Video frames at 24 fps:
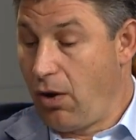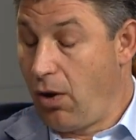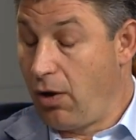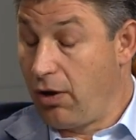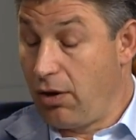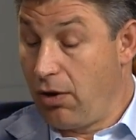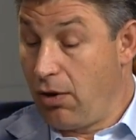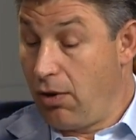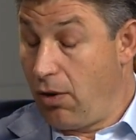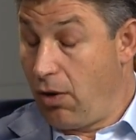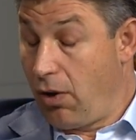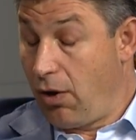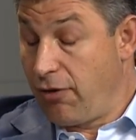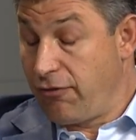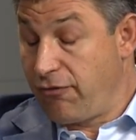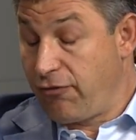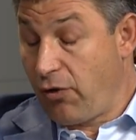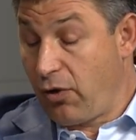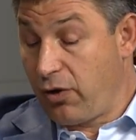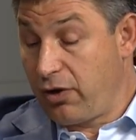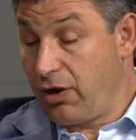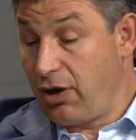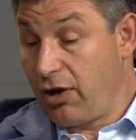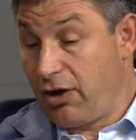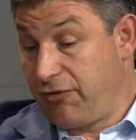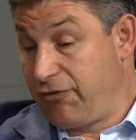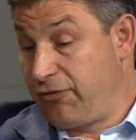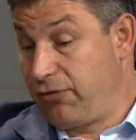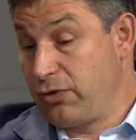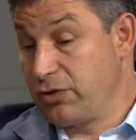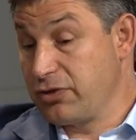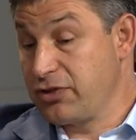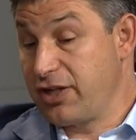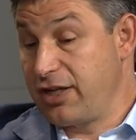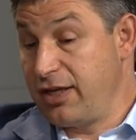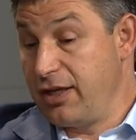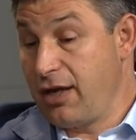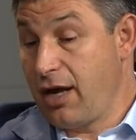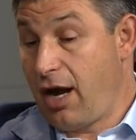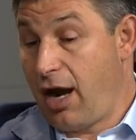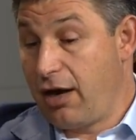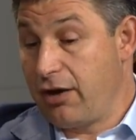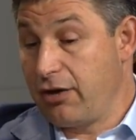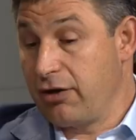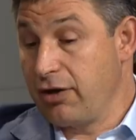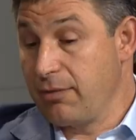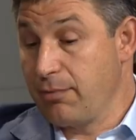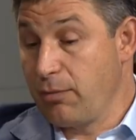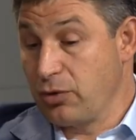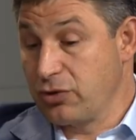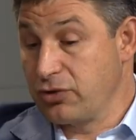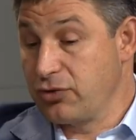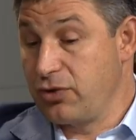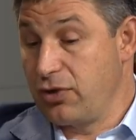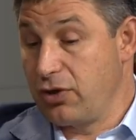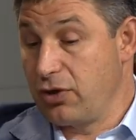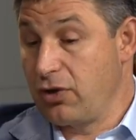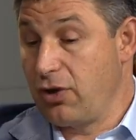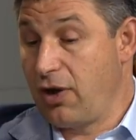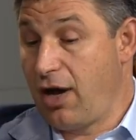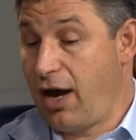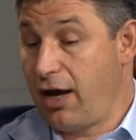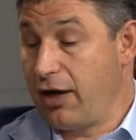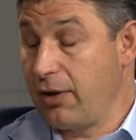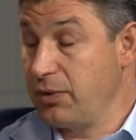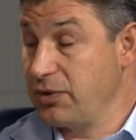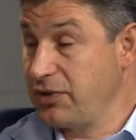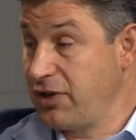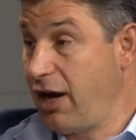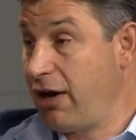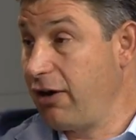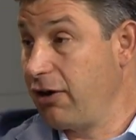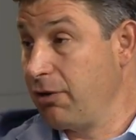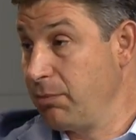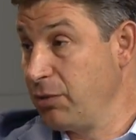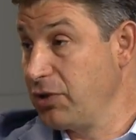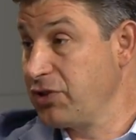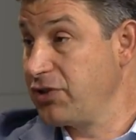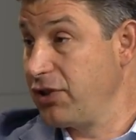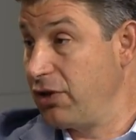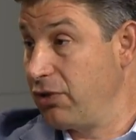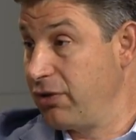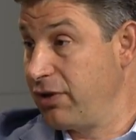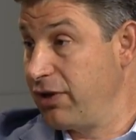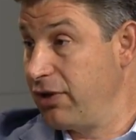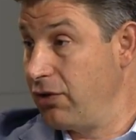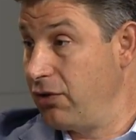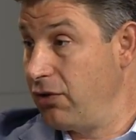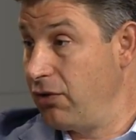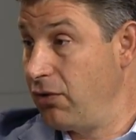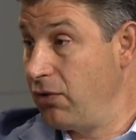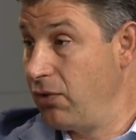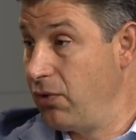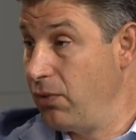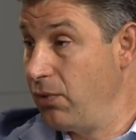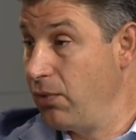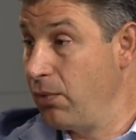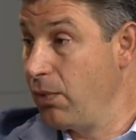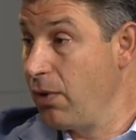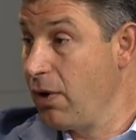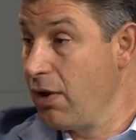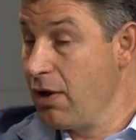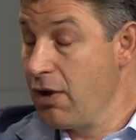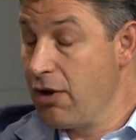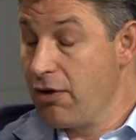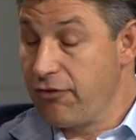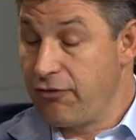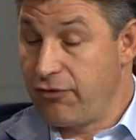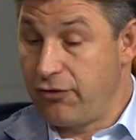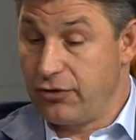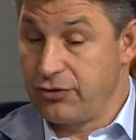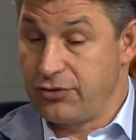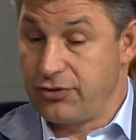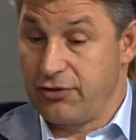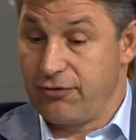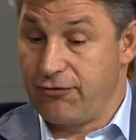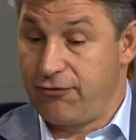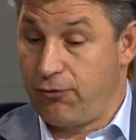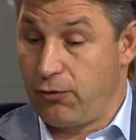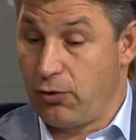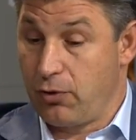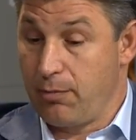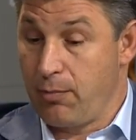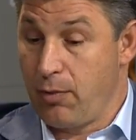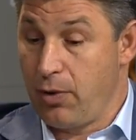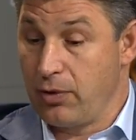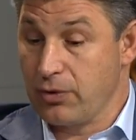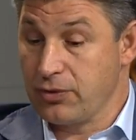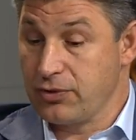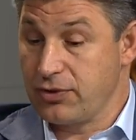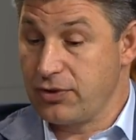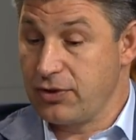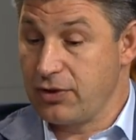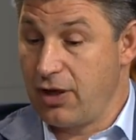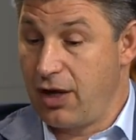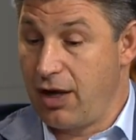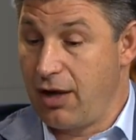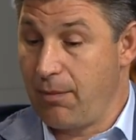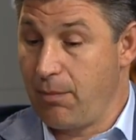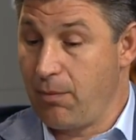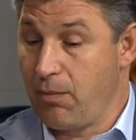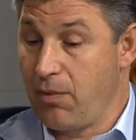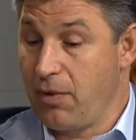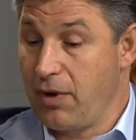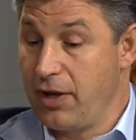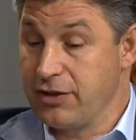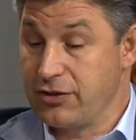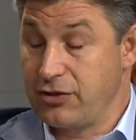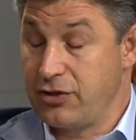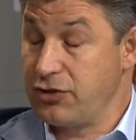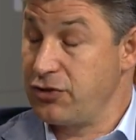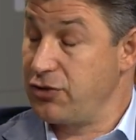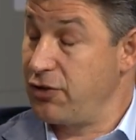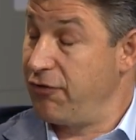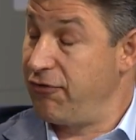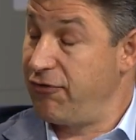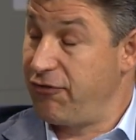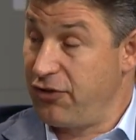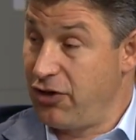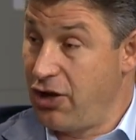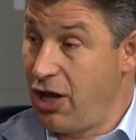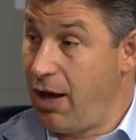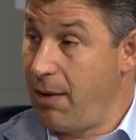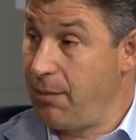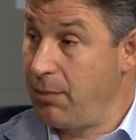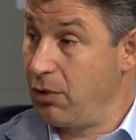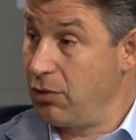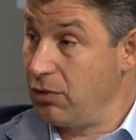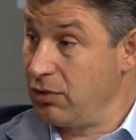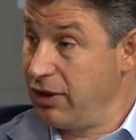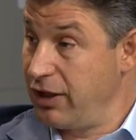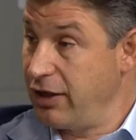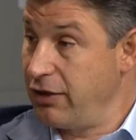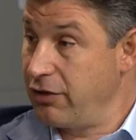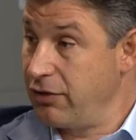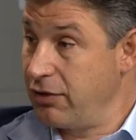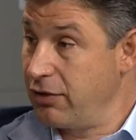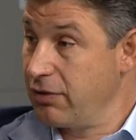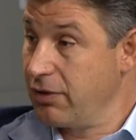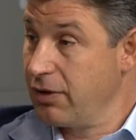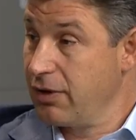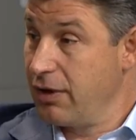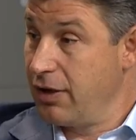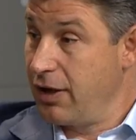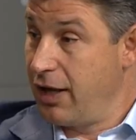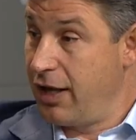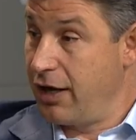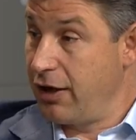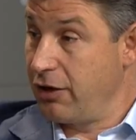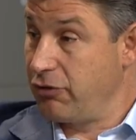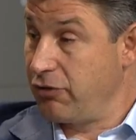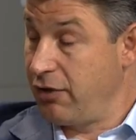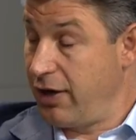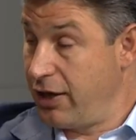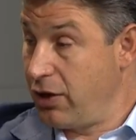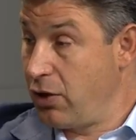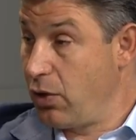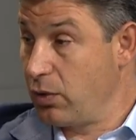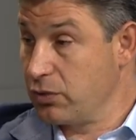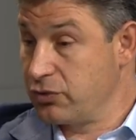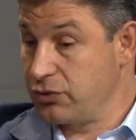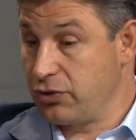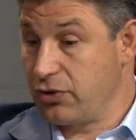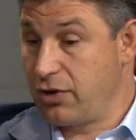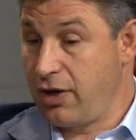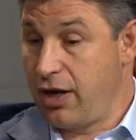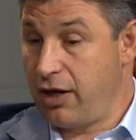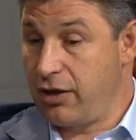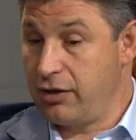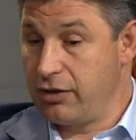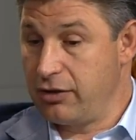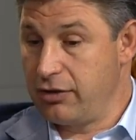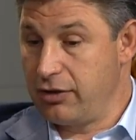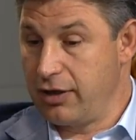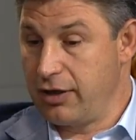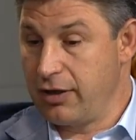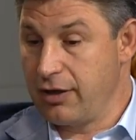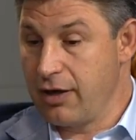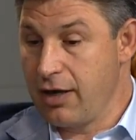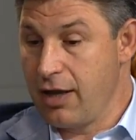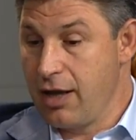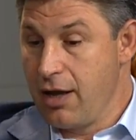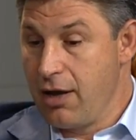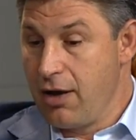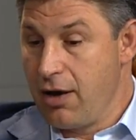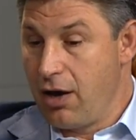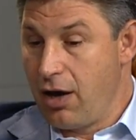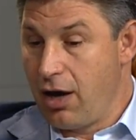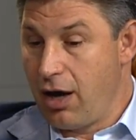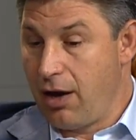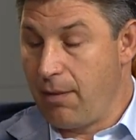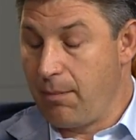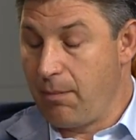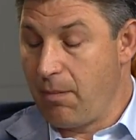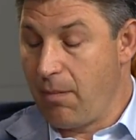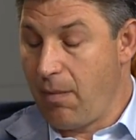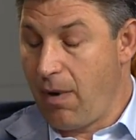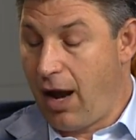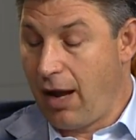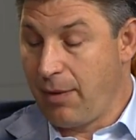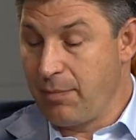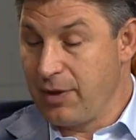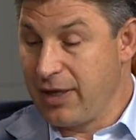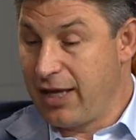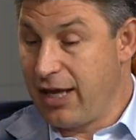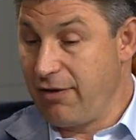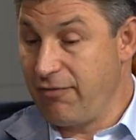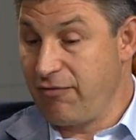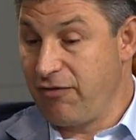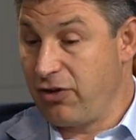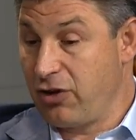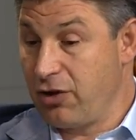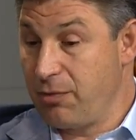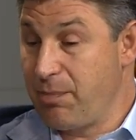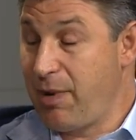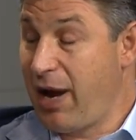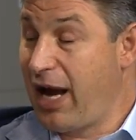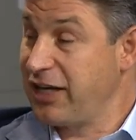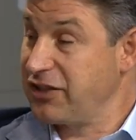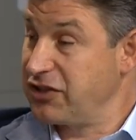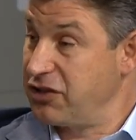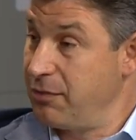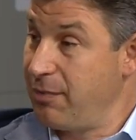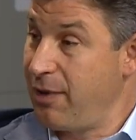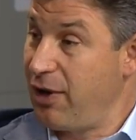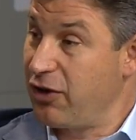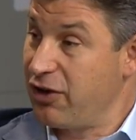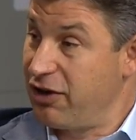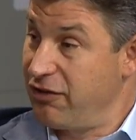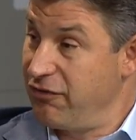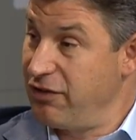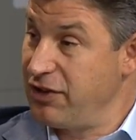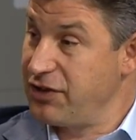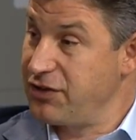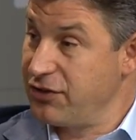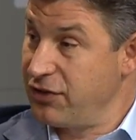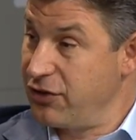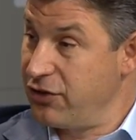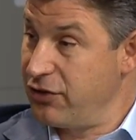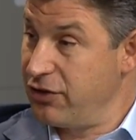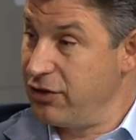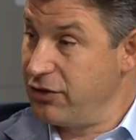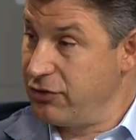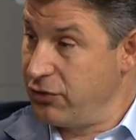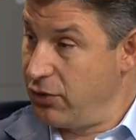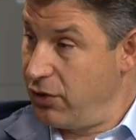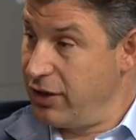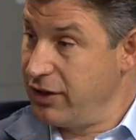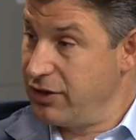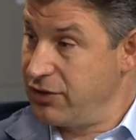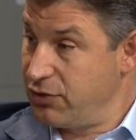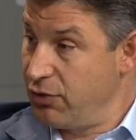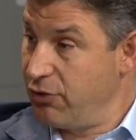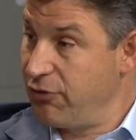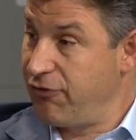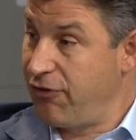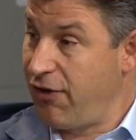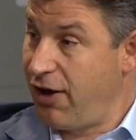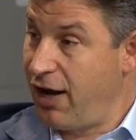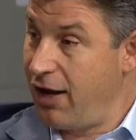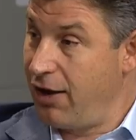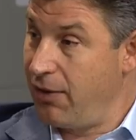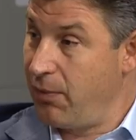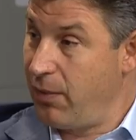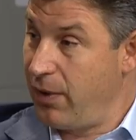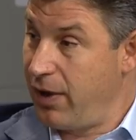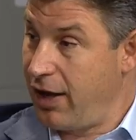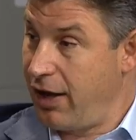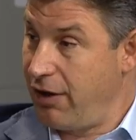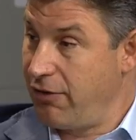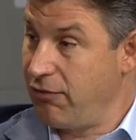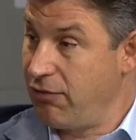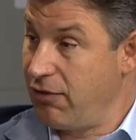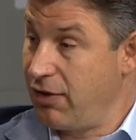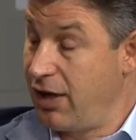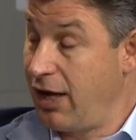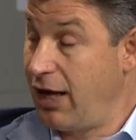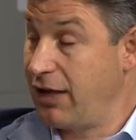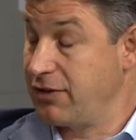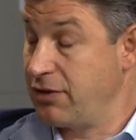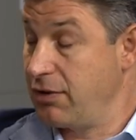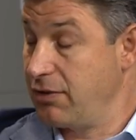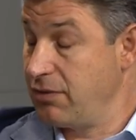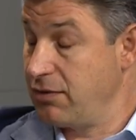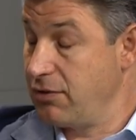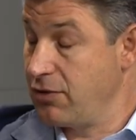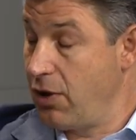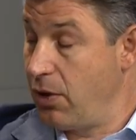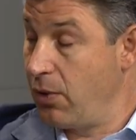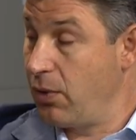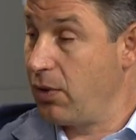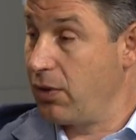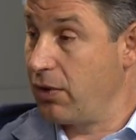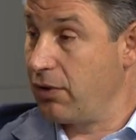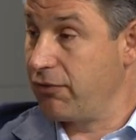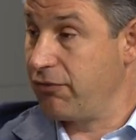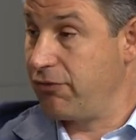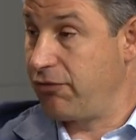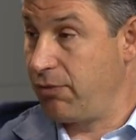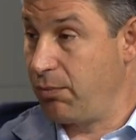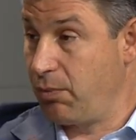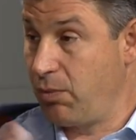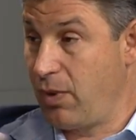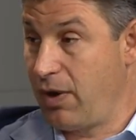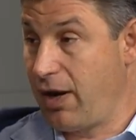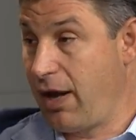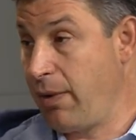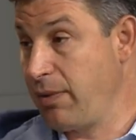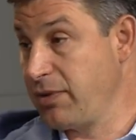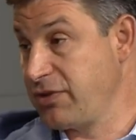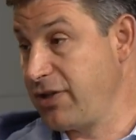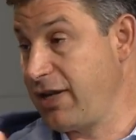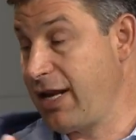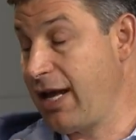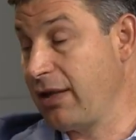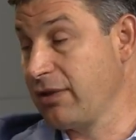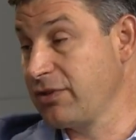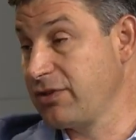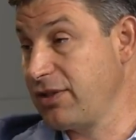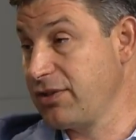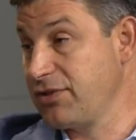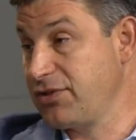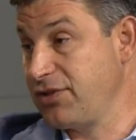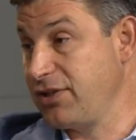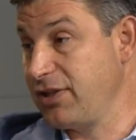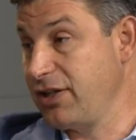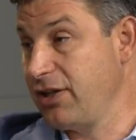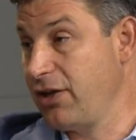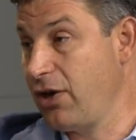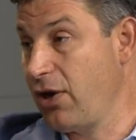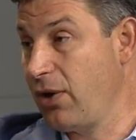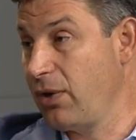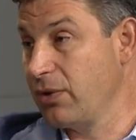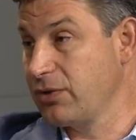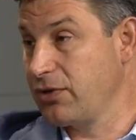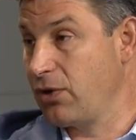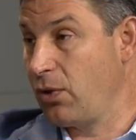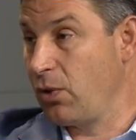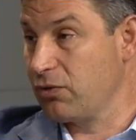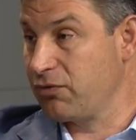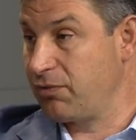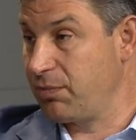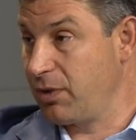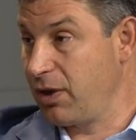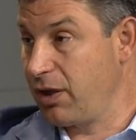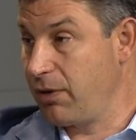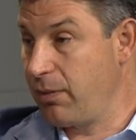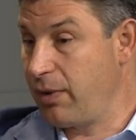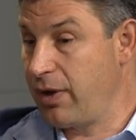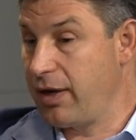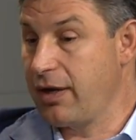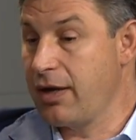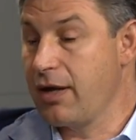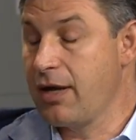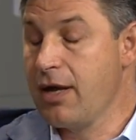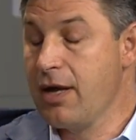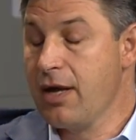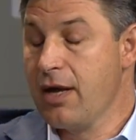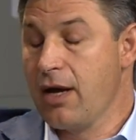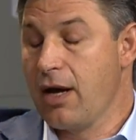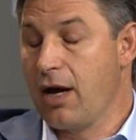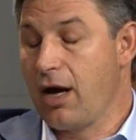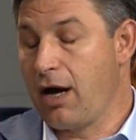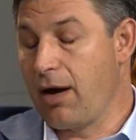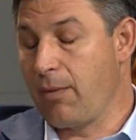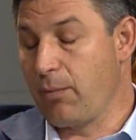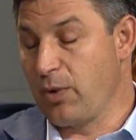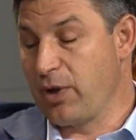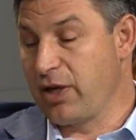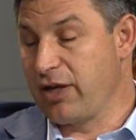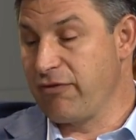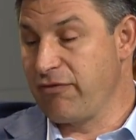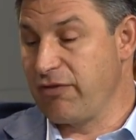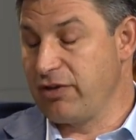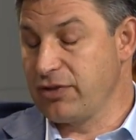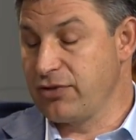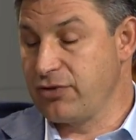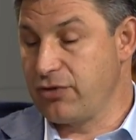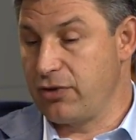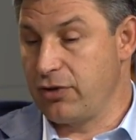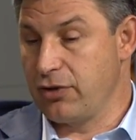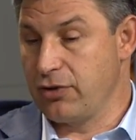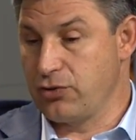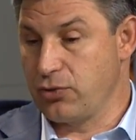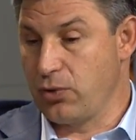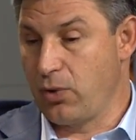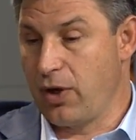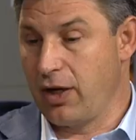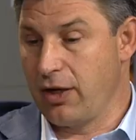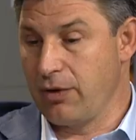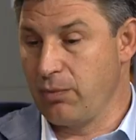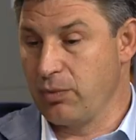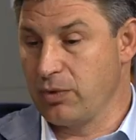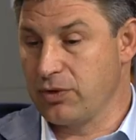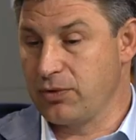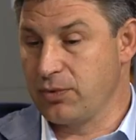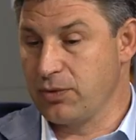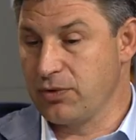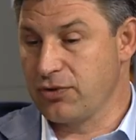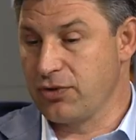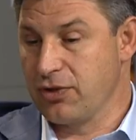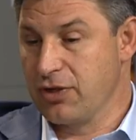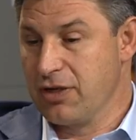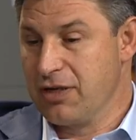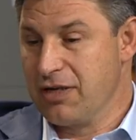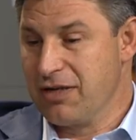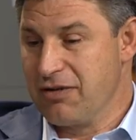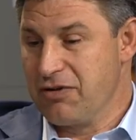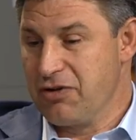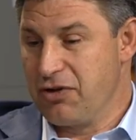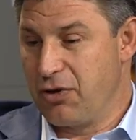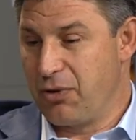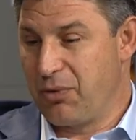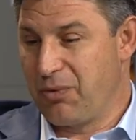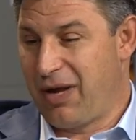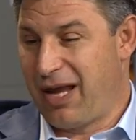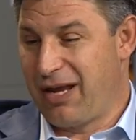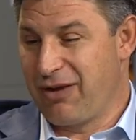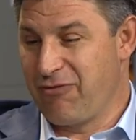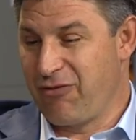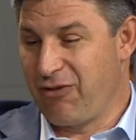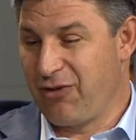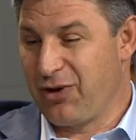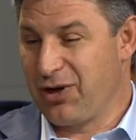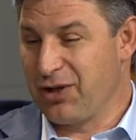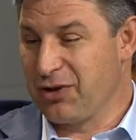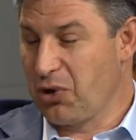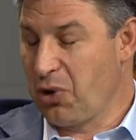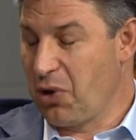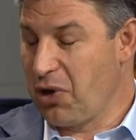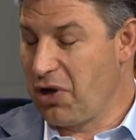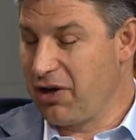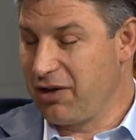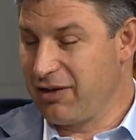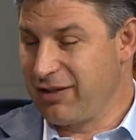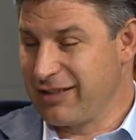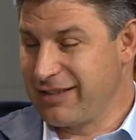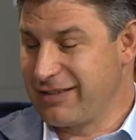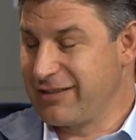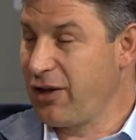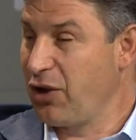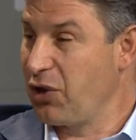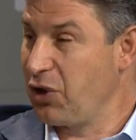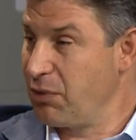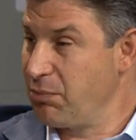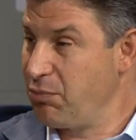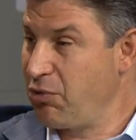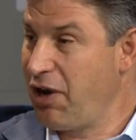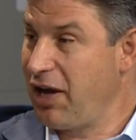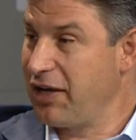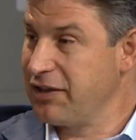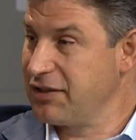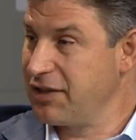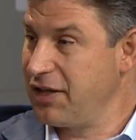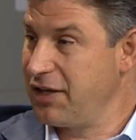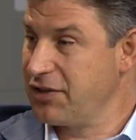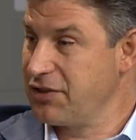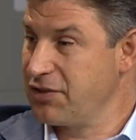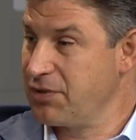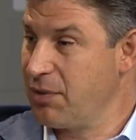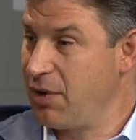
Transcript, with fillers: our, our, far, our, first key hire and most critical hire was hiring Michelle Gill, who first and foremost um, is just a phenomenal leader and a great culture carrier. And um, I became very passionate about convincing her to join SoFi when I got to know her from when I was announced as CEO to ultimately when um, we convinced her to join, which was you know a very long selling process.